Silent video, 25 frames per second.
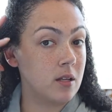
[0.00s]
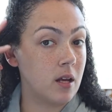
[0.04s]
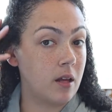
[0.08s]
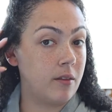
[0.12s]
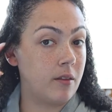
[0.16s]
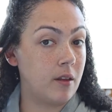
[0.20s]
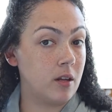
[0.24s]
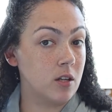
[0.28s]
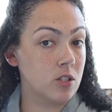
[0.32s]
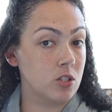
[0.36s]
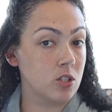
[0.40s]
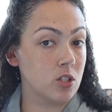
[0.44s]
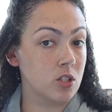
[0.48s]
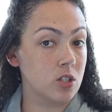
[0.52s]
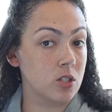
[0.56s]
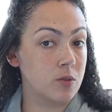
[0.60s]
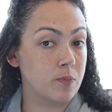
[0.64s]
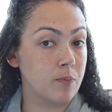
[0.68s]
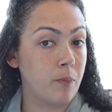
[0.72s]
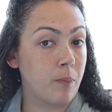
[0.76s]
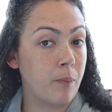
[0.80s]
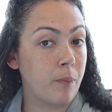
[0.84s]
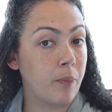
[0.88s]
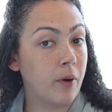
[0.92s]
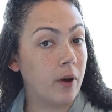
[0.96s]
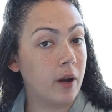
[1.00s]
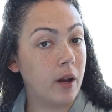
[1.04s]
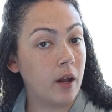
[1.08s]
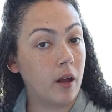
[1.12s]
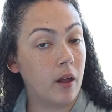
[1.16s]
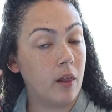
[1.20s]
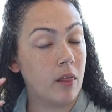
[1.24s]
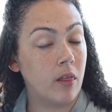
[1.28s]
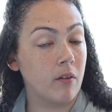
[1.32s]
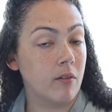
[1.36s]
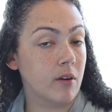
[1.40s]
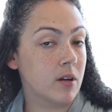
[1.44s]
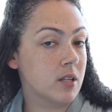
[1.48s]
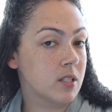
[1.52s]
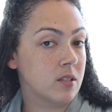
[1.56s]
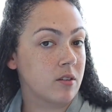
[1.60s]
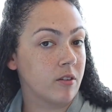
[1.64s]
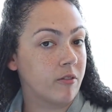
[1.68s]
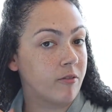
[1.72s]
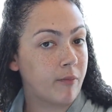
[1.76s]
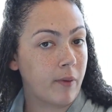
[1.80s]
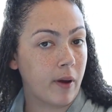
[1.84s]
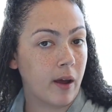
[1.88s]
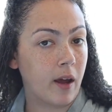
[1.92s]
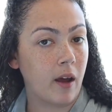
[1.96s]
and then just put it in the rest
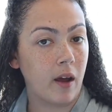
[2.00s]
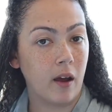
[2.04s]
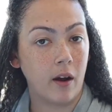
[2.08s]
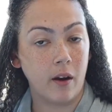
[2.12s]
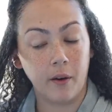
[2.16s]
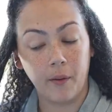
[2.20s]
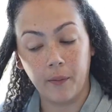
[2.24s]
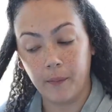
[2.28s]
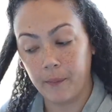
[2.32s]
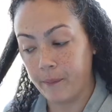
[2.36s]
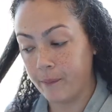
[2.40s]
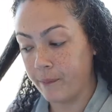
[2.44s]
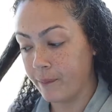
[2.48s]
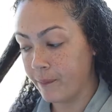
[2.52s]
of my hair.